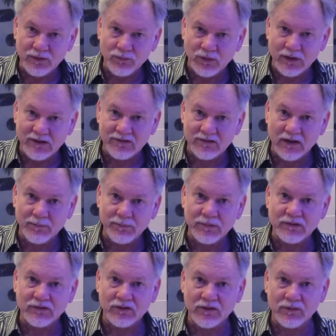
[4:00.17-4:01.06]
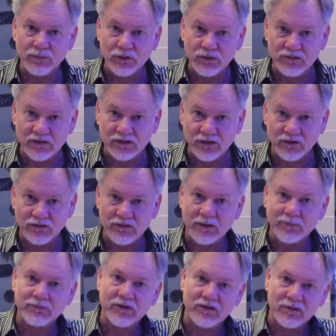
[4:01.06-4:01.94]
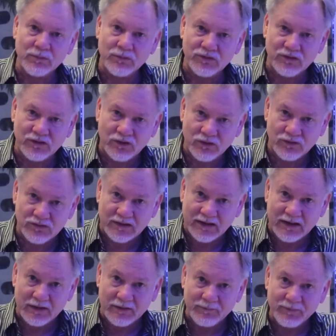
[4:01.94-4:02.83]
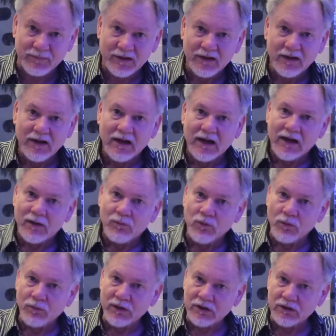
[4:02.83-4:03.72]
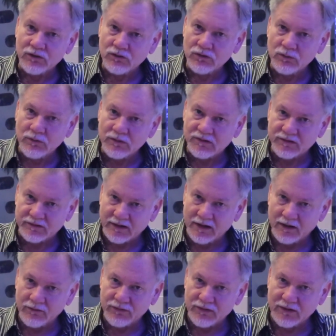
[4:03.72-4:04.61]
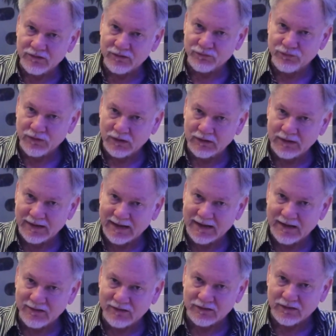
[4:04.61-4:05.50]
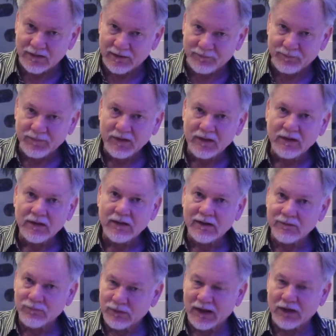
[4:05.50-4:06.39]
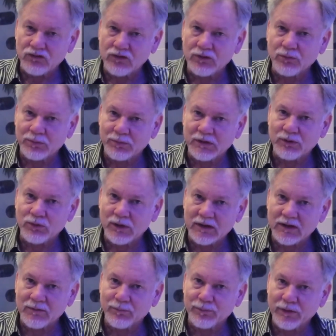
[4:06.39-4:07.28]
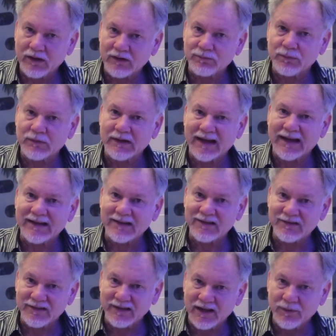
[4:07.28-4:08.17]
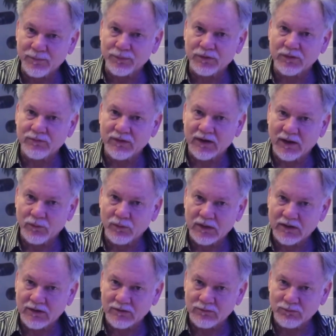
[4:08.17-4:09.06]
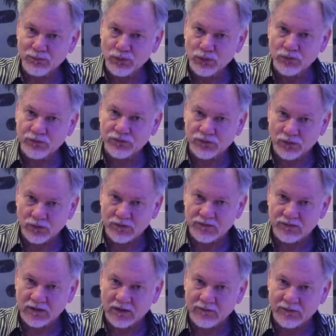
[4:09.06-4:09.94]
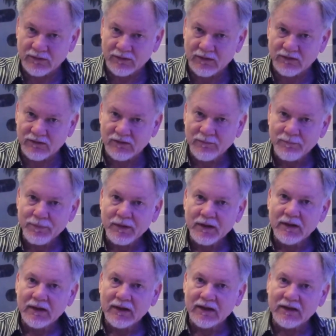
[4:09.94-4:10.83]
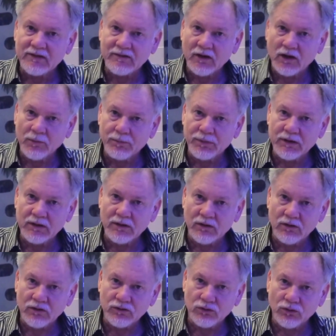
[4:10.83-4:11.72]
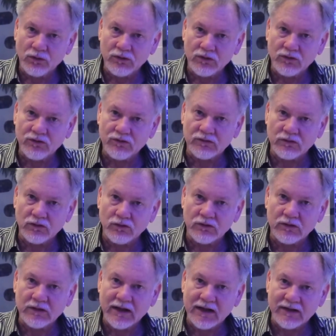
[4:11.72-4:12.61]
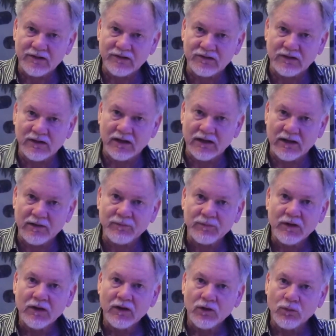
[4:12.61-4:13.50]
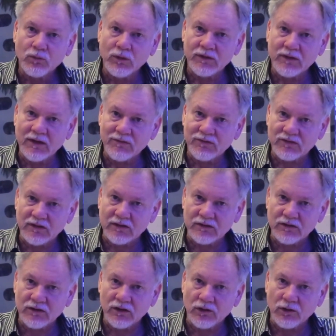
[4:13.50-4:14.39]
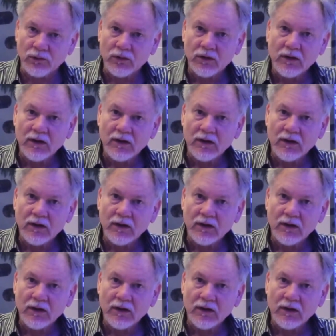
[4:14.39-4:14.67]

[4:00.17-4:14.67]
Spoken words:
and wakes up? Until the music goes up? Until the music goes down? What we could do is solve this fairly easily. It actually would be quite complex, but an example of how we could move towards solving this is helping our daughters learn how to say, when they've said no,